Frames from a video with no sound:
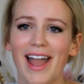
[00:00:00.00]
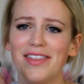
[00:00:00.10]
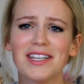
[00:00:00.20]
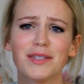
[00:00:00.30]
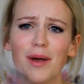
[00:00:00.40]

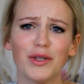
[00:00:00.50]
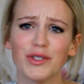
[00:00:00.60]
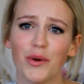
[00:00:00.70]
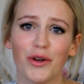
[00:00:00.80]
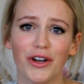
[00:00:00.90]
And they smell
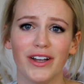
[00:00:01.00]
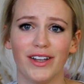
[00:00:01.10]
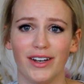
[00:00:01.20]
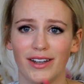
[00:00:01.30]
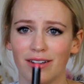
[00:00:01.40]
so
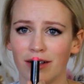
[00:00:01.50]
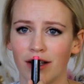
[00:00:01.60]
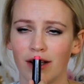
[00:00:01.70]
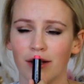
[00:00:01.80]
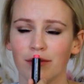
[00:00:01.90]
good.
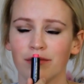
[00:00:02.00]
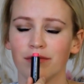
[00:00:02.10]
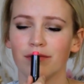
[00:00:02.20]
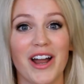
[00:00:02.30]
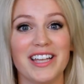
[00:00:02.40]

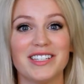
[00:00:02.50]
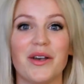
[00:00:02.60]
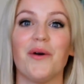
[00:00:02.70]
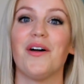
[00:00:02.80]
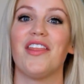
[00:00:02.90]
Right,
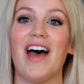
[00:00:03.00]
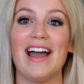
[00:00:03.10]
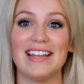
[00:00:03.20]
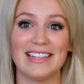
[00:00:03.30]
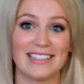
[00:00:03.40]
so
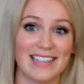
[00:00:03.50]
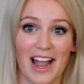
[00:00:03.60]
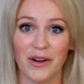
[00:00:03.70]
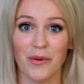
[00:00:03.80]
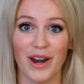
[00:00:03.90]
that is
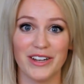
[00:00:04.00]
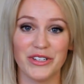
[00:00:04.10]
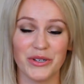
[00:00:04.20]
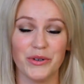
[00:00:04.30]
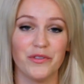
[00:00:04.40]
kind of what I
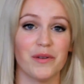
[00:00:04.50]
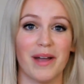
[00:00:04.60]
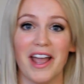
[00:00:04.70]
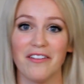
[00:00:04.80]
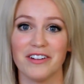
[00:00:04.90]
do for
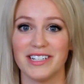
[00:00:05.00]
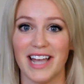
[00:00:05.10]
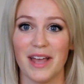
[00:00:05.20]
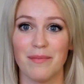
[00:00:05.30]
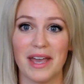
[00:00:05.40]
my
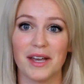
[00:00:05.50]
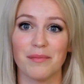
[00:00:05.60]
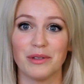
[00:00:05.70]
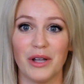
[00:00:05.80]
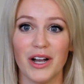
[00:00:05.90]
everyday
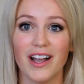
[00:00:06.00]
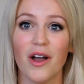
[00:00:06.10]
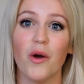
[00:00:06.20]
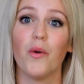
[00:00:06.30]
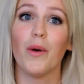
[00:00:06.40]
makeup look,
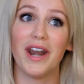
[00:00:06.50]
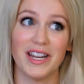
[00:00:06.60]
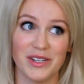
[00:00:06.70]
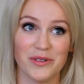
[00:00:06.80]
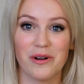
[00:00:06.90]
when
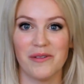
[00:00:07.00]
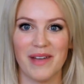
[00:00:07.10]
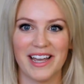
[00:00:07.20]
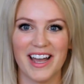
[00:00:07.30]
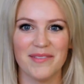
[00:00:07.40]
I do wear
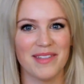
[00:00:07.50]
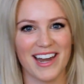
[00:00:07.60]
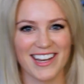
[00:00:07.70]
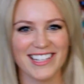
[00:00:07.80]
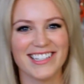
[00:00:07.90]
makeup,
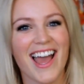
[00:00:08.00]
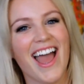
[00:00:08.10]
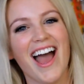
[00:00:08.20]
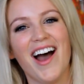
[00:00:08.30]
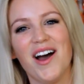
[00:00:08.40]
that is.
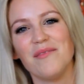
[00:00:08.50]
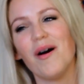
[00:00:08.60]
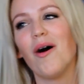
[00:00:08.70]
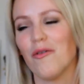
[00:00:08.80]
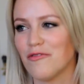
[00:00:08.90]

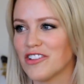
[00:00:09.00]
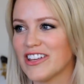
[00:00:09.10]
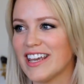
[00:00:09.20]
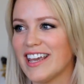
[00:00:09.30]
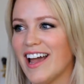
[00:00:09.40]

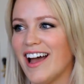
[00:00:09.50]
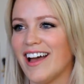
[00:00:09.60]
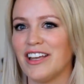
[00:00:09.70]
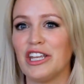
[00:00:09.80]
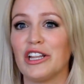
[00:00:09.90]
Hopefully
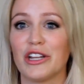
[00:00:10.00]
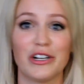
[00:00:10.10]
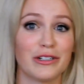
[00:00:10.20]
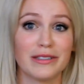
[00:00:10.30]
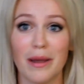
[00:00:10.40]
you
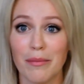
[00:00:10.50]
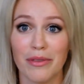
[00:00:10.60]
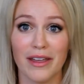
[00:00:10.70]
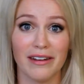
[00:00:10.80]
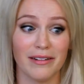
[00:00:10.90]
learned
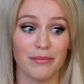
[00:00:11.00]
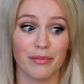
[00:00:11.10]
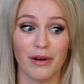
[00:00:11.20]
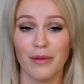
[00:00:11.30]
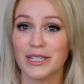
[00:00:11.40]
something.
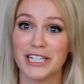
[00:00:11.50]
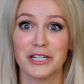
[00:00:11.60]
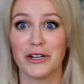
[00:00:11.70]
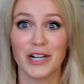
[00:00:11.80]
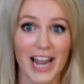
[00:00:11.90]
Probably
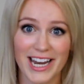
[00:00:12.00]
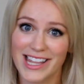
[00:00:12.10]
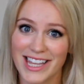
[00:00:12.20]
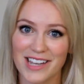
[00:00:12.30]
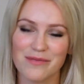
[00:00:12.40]
didn't learn
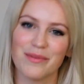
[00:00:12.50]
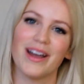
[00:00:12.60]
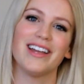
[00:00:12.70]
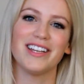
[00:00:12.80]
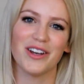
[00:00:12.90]
anything,
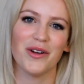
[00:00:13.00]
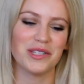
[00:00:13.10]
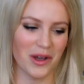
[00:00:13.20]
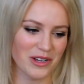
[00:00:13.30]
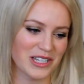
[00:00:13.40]
but you know,
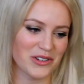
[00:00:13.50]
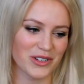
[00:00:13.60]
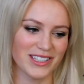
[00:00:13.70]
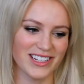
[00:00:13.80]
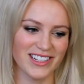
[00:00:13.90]
it's always
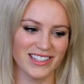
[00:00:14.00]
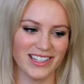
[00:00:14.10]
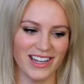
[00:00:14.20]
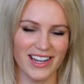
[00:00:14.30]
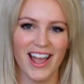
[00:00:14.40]
interesting to
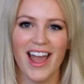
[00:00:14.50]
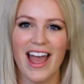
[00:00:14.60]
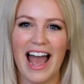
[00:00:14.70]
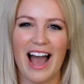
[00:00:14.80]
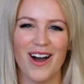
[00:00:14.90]
see
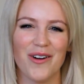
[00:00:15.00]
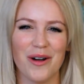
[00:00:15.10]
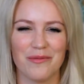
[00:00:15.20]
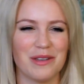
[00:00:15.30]
how